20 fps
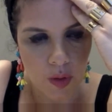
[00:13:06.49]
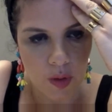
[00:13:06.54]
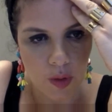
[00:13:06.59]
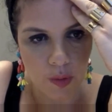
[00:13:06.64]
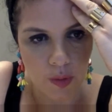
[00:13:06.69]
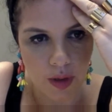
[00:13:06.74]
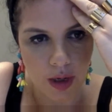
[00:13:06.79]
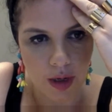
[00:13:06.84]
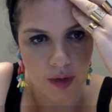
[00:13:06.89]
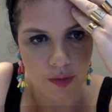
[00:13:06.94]

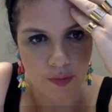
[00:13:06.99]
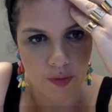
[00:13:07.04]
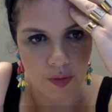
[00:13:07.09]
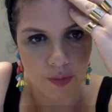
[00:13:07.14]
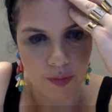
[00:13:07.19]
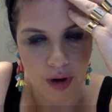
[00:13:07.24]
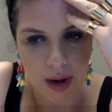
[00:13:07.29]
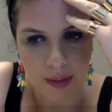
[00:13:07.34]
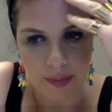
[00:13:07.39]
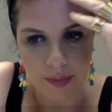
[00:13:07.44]
Okay, for
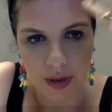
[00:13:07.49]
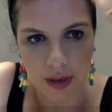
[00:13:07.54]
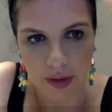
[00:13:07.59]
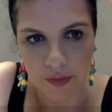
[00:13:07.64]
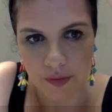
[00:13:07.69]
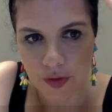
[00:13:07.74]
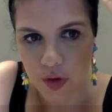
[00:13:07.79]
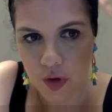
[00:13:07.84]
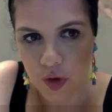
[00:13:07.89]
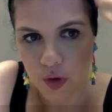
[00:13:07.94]
bribing
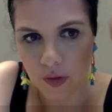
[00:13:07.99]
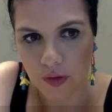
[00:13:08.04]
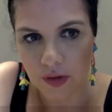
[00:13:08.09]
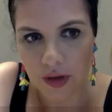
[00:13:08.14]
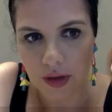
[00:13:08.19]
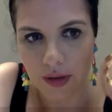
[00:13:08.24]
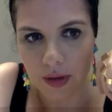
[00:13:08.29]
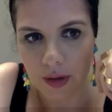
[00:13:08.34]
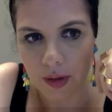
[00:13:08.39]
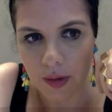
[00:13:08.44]
officials,
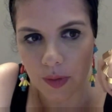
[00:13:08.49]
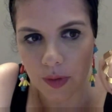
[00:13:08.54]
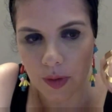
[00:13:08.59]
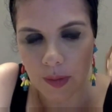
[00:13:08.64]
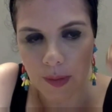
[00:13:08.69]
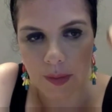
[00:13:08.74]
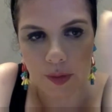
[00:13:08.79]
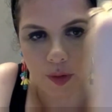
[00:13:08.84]
and the people